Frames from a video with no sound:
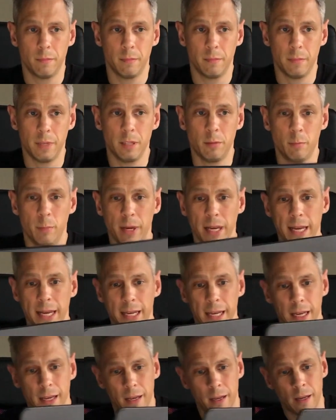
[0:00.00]
it's
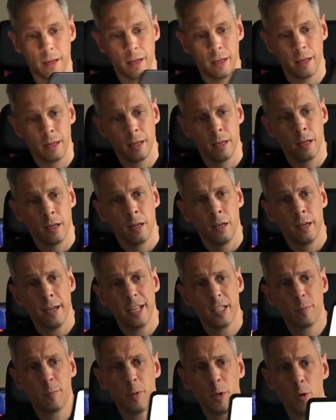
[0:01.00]
big. It's
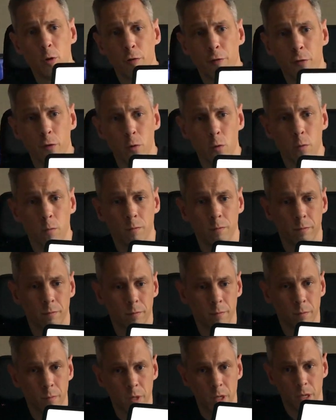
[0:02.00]
beautiful.
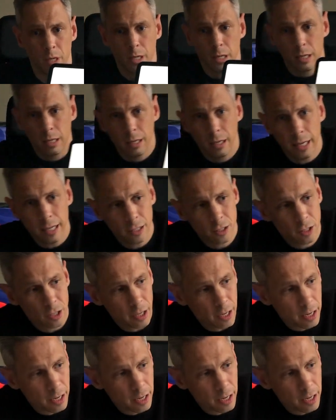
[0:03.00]
Let's